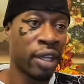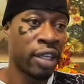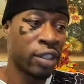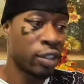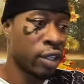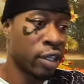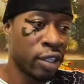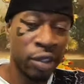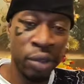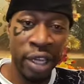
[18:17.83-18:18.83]
They just
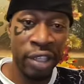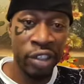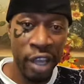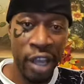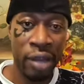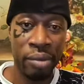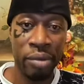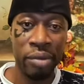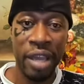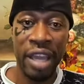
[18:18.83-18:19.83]
looking to do their job